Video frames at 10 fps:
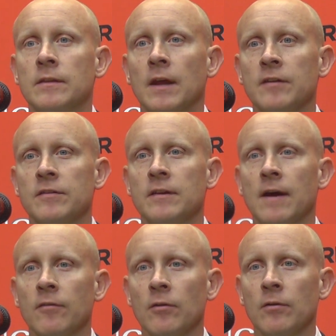has
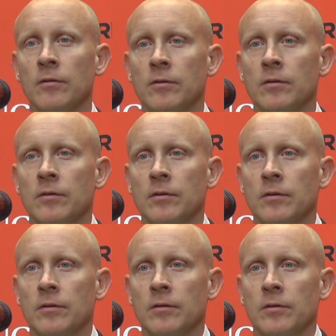never
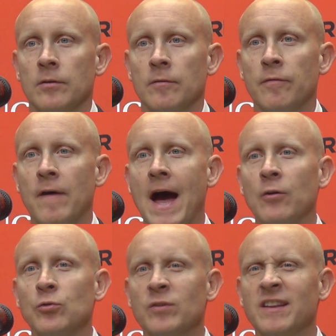
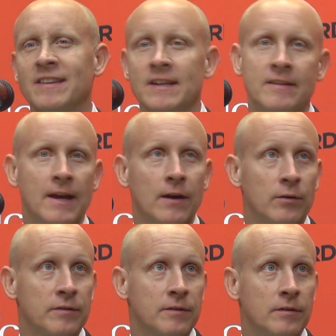valued the
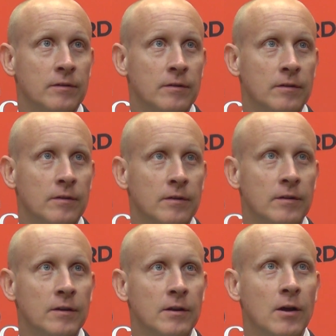details.
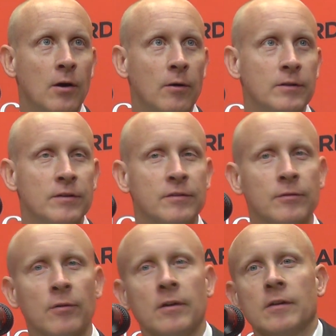You know, he just
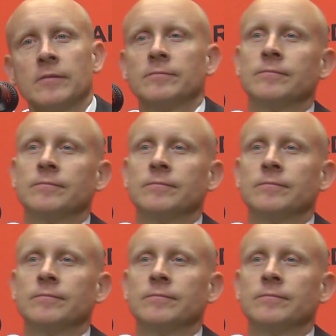sort of,